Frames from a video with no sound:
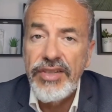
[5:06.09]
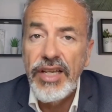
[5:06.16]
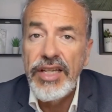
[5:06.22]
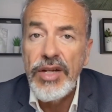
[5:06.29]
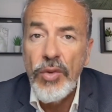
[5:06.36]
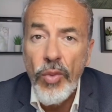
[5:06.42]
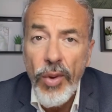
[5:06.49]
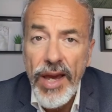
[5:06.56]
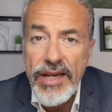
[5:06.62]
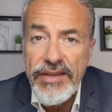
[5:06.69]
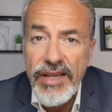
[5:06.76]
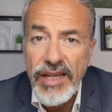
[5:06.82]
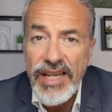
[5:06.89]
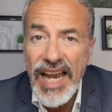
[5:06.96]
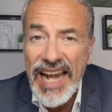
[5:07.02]
in a way
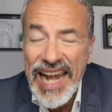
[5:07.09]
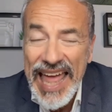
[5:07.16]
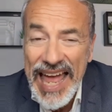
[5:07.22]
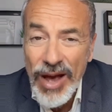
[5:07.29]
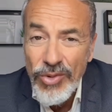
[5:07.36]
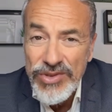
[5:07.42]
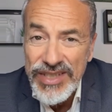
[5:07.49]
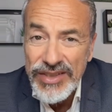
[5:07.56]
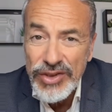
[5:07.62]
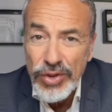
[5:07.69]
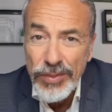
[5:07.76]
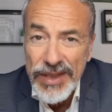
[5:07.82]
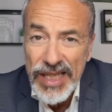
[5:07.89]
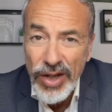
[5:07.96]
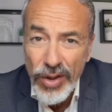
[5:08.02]
that allows it to
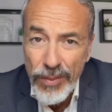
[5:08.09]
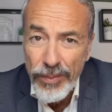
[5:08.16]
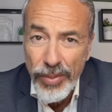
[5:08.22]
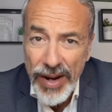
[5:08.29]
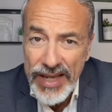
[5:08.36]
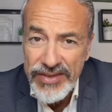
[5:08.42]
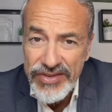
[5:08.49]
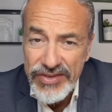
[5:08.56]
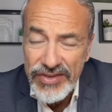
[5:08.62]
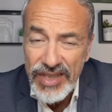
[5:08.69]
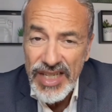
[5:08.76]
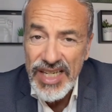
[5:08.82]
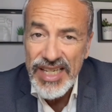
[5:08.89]
be compressed,